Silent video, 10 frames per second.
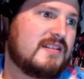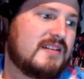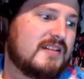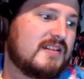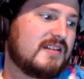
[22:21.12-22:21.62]

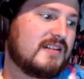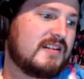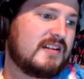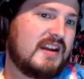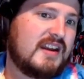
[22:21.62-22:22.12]
Um,
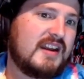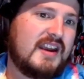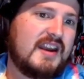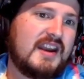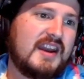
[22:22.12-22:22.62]

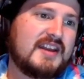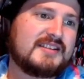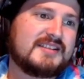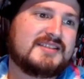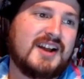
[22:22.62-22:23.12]
and it
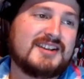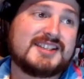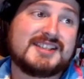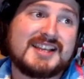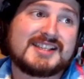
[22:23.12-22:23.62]

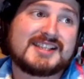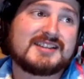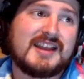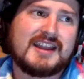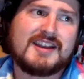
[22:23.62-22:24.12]
does this,
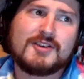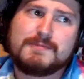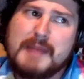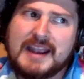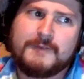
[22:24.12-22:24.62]
like, it goes
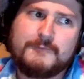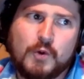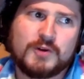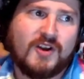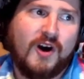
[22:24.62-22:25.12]
back and
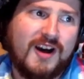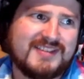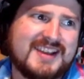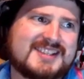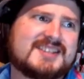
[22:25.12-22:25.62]
forth on
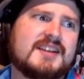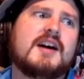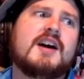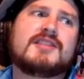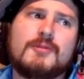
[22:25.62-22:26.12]
this
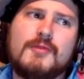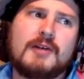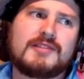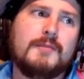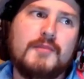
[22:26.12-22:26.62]

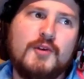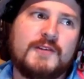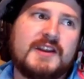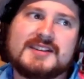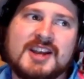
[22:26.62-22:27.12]
throughout the
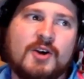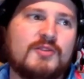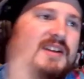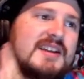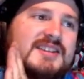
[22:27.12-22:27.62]
movie until
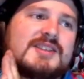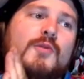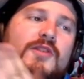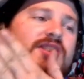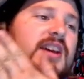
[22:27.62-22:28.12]
it gets
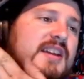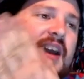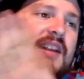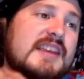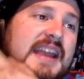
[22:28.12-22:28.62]
towards like
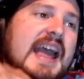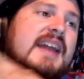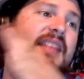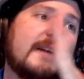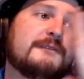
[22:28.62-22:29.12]
kind of the
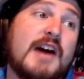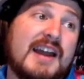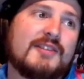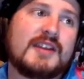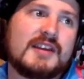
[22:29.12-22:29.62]
end. Then it
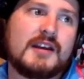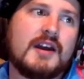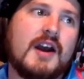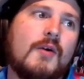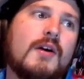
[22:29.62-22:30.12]
finally, you
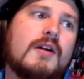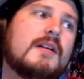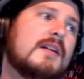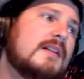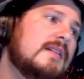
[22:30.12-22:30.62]
know,
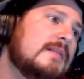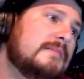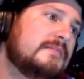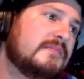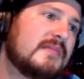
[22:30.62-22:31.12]

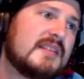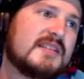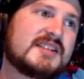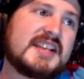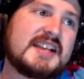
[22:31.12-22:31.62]

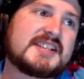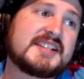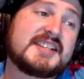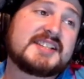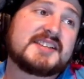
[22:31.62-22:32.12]
stays
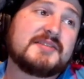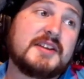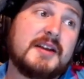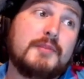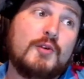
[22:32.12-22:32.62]

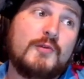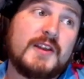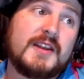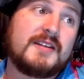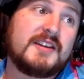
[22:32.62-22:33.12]
consistently a
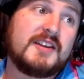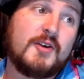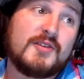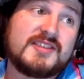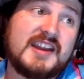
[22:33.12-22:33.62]
movie, you
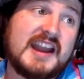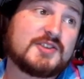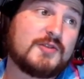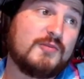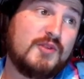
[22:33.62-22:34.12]
know, a
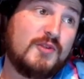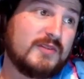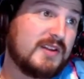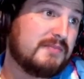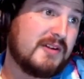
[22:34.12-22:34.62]
theatrical
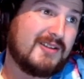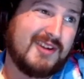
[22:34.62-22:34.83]
movie, but